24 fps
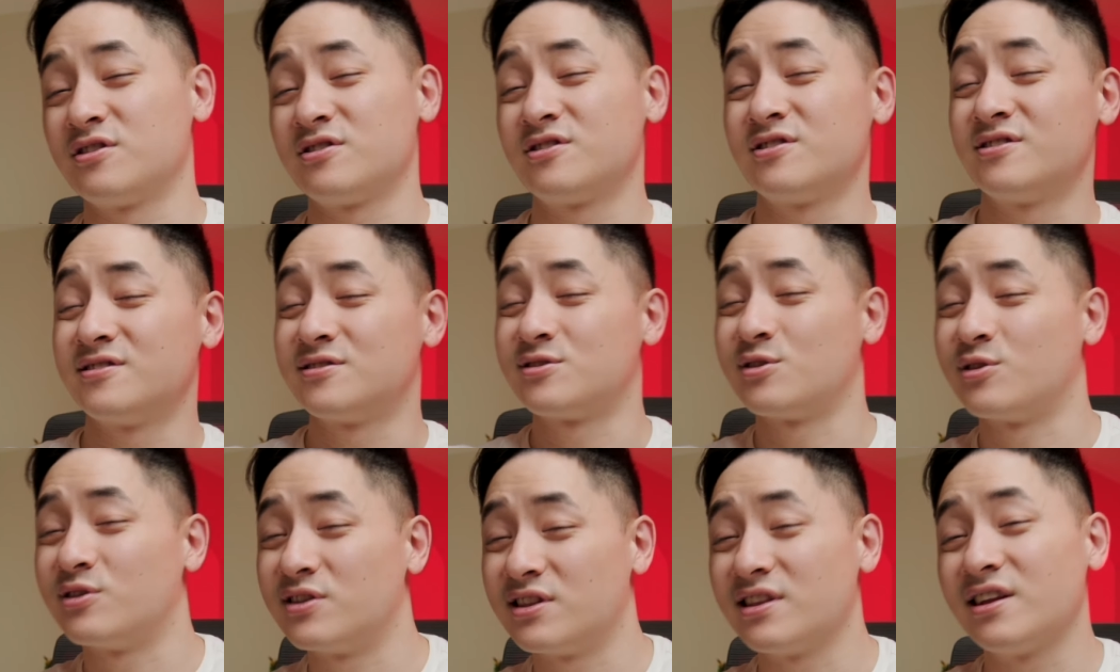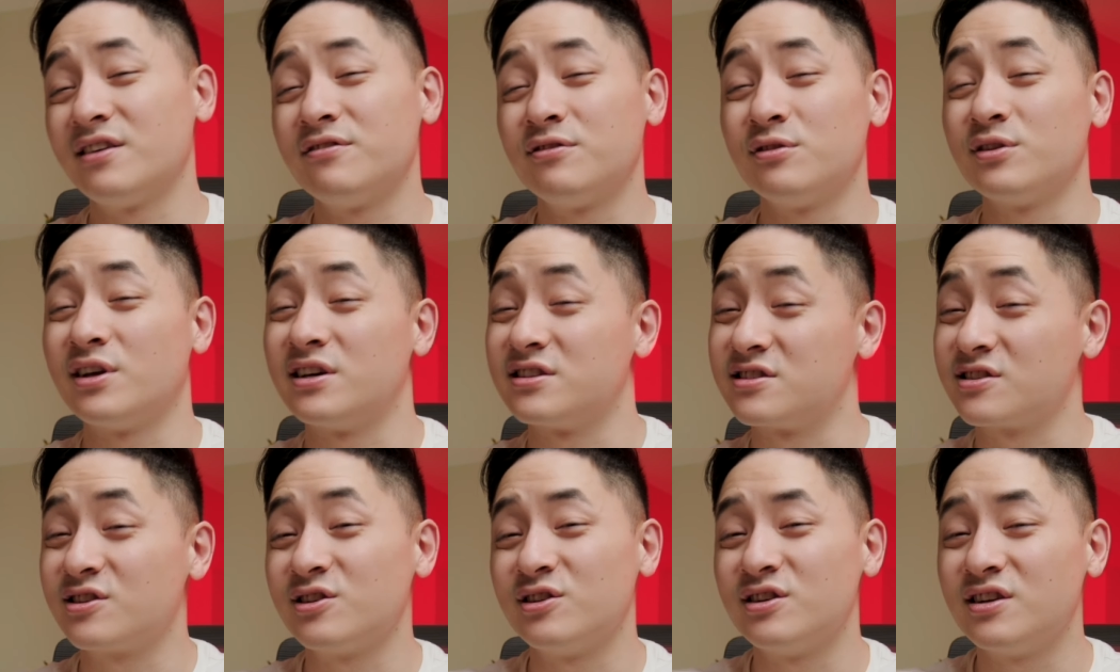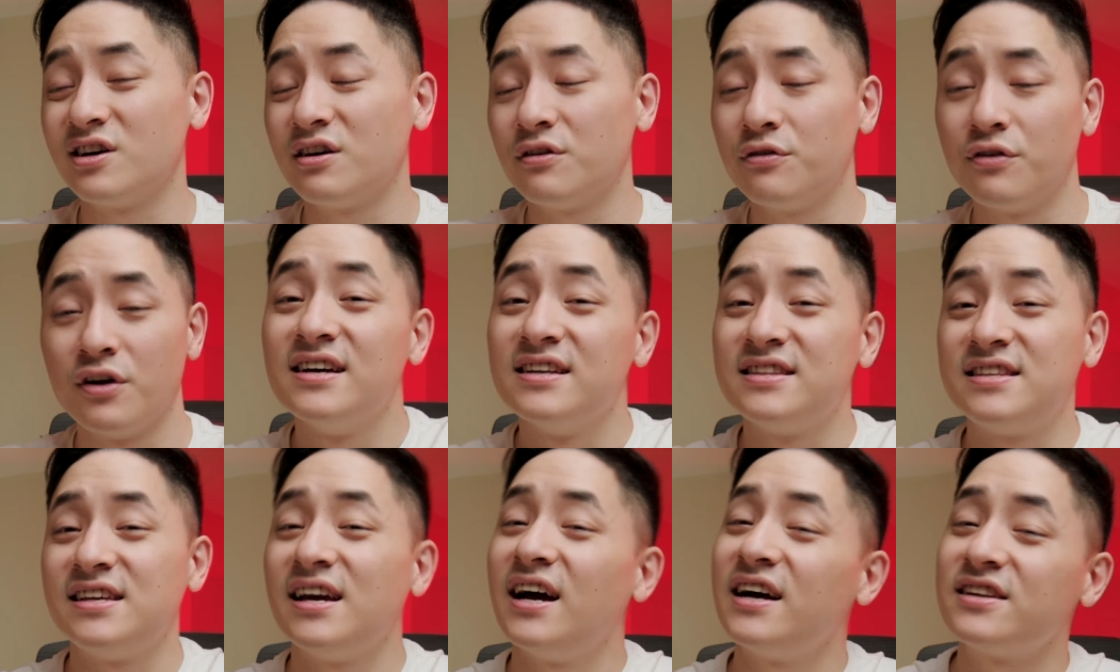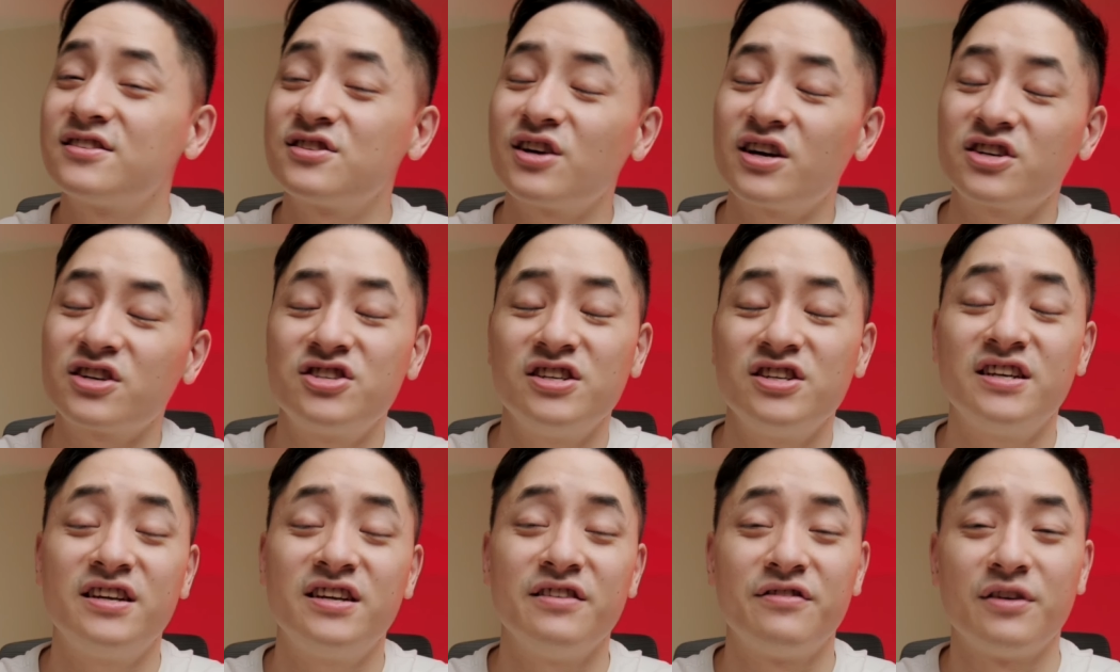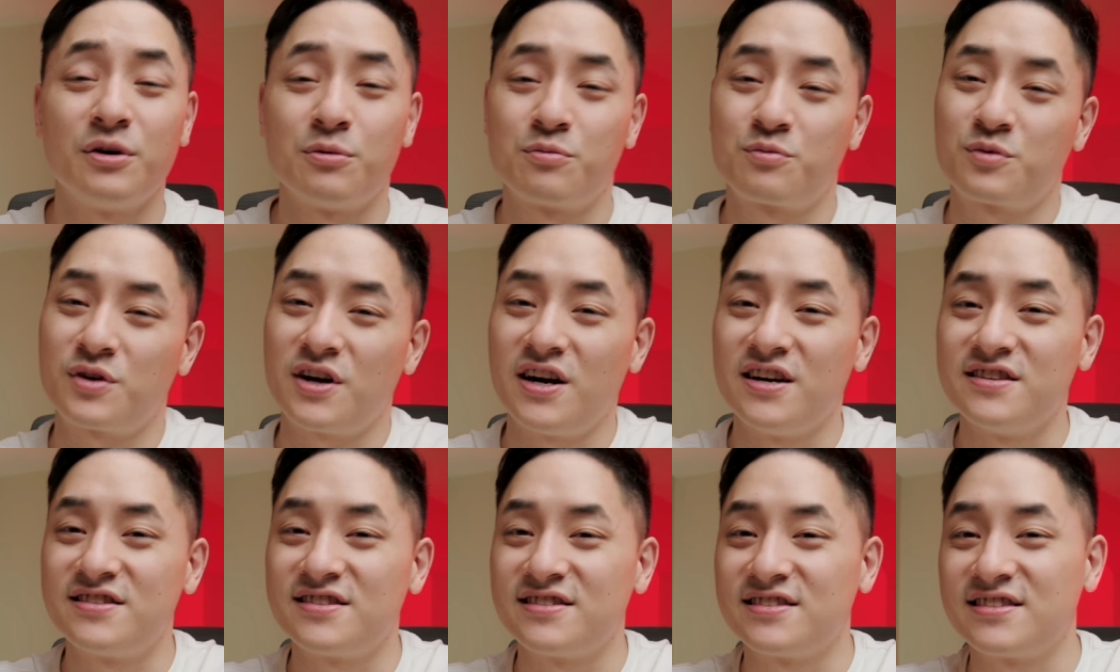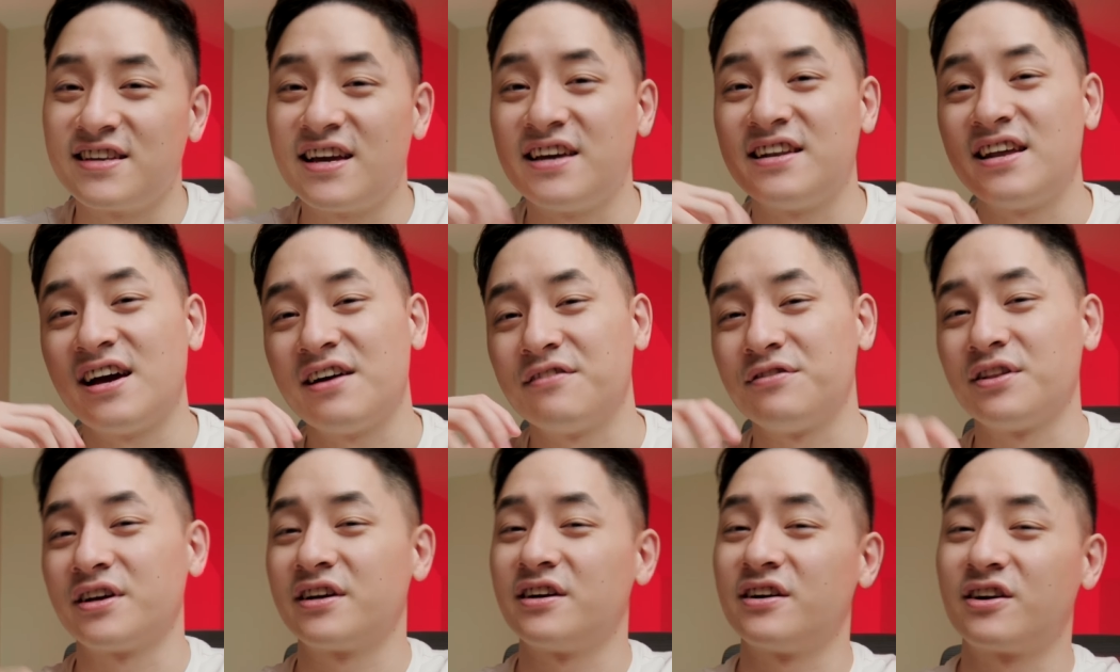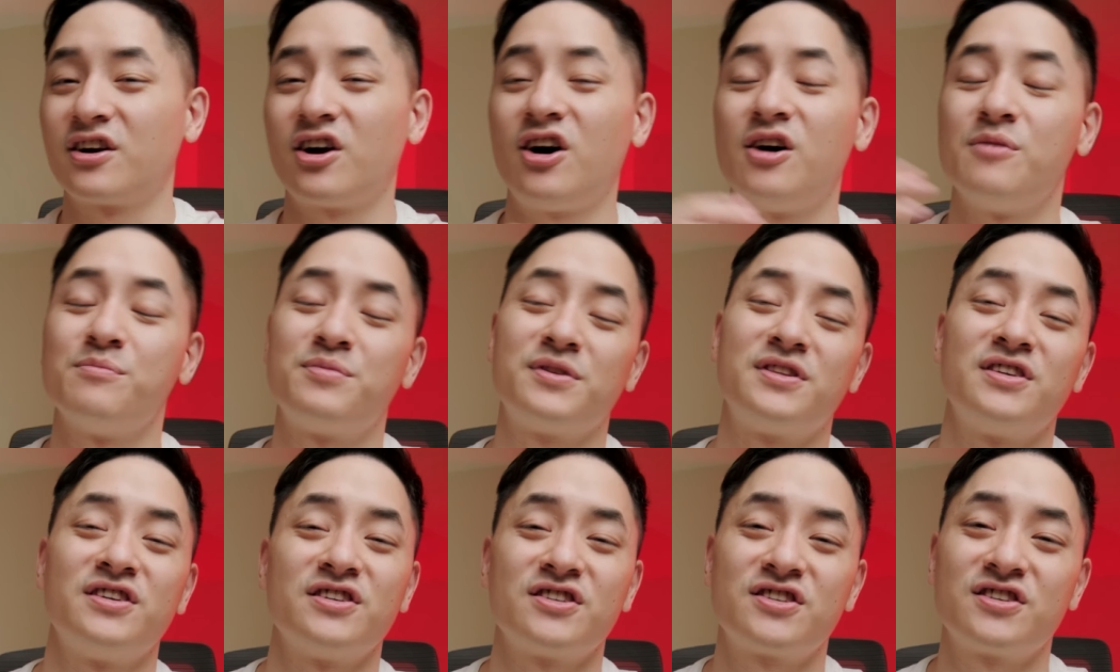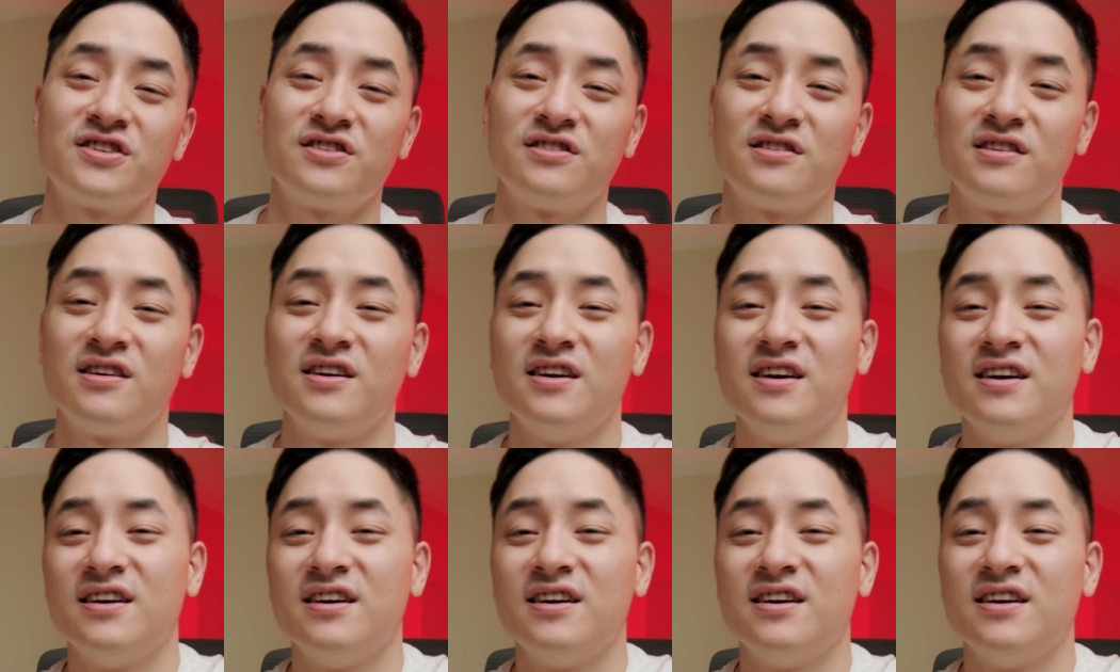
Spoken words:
certain level that's good enough, Dehancer actually give out prizes and have like a competition,